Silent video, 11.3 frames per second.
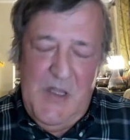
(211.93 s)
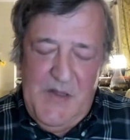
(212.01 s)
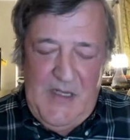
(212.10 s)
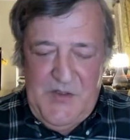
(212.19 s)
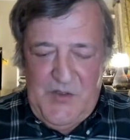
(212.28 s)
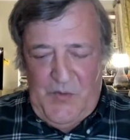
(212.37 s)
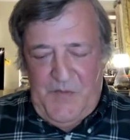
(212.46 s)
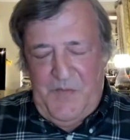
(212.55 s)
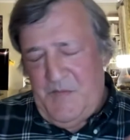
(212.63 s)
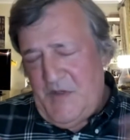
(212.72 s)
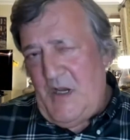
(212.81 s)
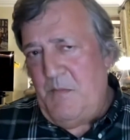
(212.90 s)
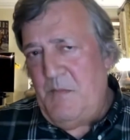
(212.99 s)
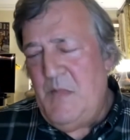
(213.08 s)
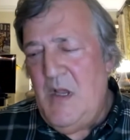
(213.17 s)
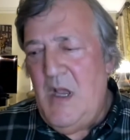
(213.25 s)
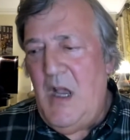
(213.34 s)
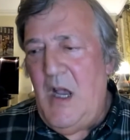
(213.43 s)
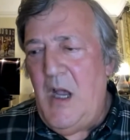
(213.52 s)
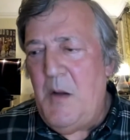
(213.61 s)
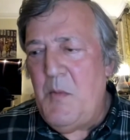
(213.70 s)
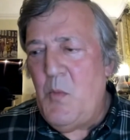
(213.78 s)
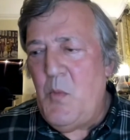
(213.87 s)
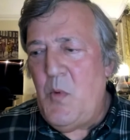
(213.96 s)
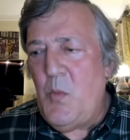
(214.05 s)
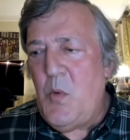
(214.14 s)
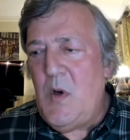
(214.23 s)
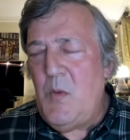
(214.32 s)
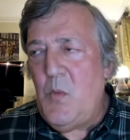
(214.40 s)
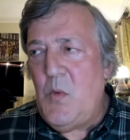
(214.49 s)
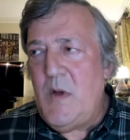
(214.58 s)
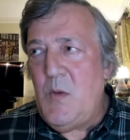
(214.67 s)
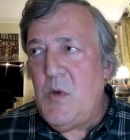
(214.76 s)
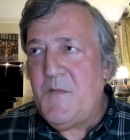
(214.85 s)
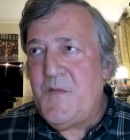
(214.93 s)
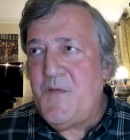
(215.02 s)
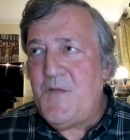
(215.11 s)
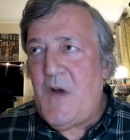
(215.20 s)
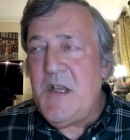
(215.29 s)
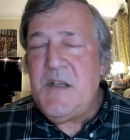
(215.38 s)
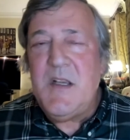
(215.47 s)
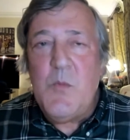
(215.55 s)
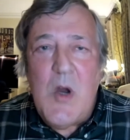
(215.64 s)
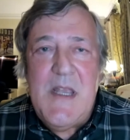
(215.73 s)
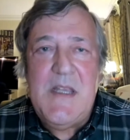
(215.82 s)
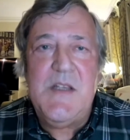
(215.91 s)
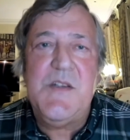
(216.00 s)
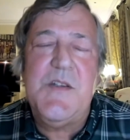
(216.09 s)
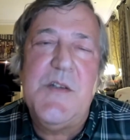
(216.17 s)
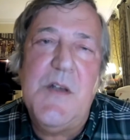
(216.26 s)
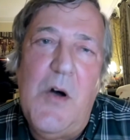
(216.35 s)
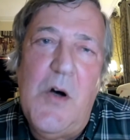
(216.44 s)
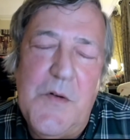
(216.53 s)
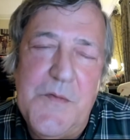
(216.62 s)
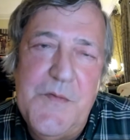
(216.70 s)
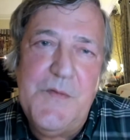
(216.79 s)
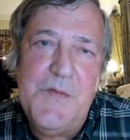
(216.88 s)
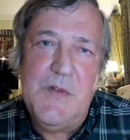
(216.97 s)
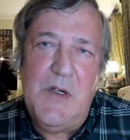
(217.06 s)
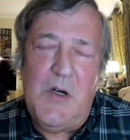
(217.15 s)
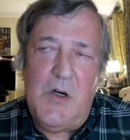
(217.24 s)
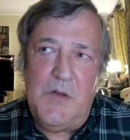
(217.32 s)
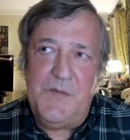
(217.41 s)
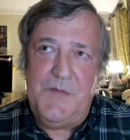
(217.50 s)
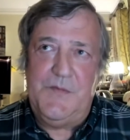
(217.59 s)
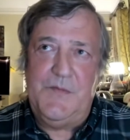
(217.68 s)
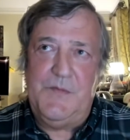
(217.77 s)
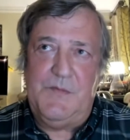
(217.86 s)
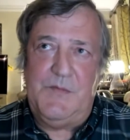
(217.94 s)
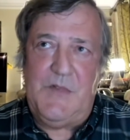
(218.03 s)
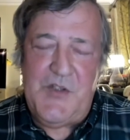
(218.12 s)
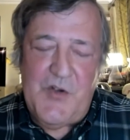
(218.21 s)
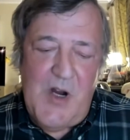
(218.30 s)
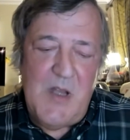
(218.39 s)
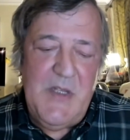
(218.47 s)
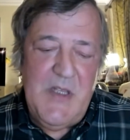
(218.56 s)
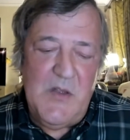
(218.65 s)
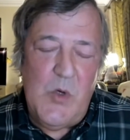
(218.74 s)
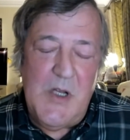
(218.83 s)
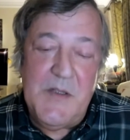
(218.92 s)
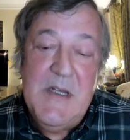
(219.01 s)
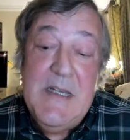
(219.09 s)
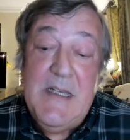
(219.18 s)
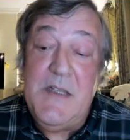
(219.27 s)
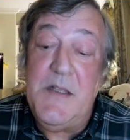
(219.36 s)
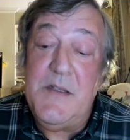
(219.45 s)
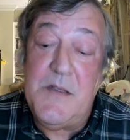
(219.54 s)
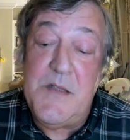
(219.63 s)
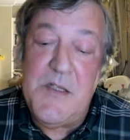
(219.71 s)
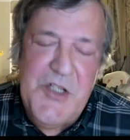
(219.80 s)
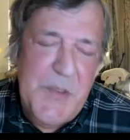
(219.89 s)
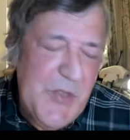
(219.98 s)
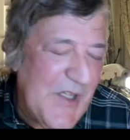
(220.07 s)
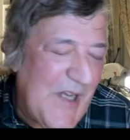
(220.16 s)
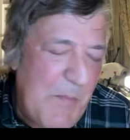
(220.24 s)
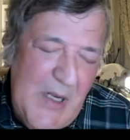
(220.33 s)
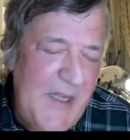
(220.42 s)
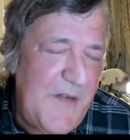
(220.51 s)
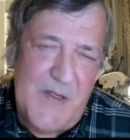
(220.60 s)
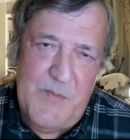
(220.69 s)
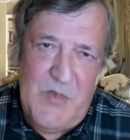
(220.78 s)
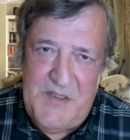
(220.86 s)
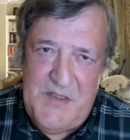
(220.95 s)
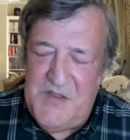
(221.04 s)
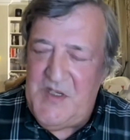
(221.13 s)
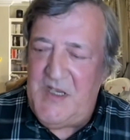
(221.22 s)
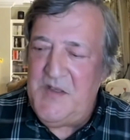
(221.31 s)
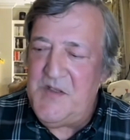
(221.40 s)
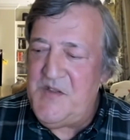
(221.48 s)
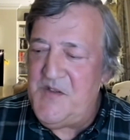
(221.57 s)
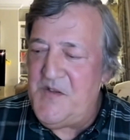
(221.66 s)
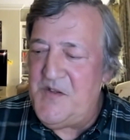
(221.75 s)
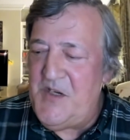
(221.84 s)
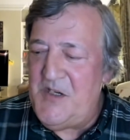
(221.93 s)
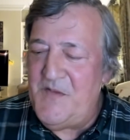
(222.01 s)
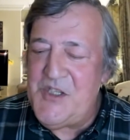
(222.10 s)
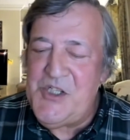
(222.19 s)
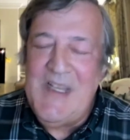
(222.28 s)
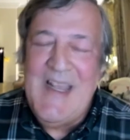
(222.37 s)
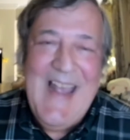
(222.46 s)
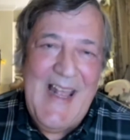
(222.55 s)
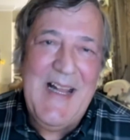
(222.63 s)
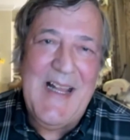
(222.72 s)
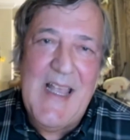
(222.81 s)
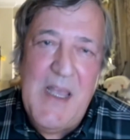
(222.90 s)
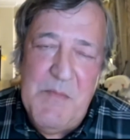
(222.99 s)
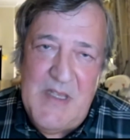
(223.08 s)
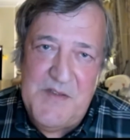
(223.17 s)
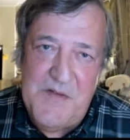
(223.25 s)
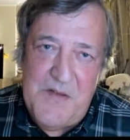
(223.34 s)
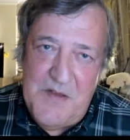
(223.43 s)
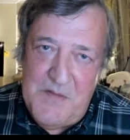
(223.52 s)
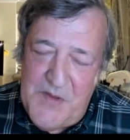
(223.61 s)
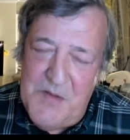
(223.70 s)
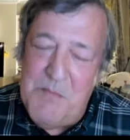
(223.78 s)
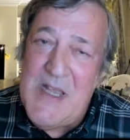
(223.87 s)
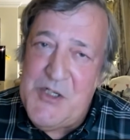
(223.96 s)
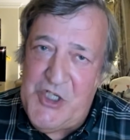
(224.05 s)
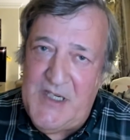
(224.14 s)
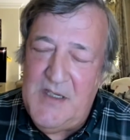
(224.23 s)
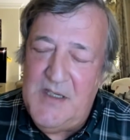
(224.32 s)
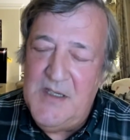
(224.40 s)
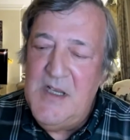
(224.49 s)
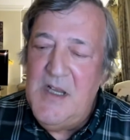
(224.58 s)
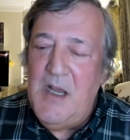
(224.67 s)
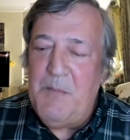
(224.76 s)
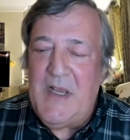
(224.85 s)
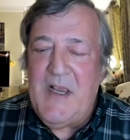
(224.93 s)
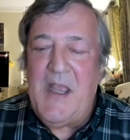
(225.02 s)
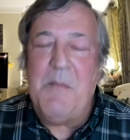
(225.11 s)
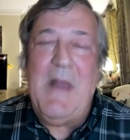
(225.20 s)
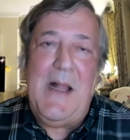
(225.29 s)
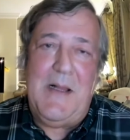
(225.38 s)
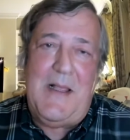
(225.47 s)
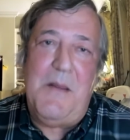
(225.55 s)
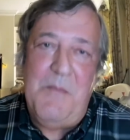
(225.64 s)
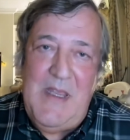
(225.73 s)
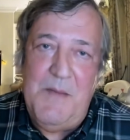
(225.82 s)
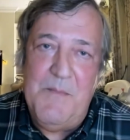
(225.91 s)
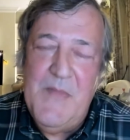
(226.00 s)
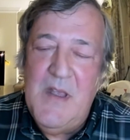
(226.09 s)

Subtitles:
that sort of time. We were finding ways of describing the world to the Egyptian. I believe I'm right in saying this is the derivation. El-Chemet, the magic, became alchemy,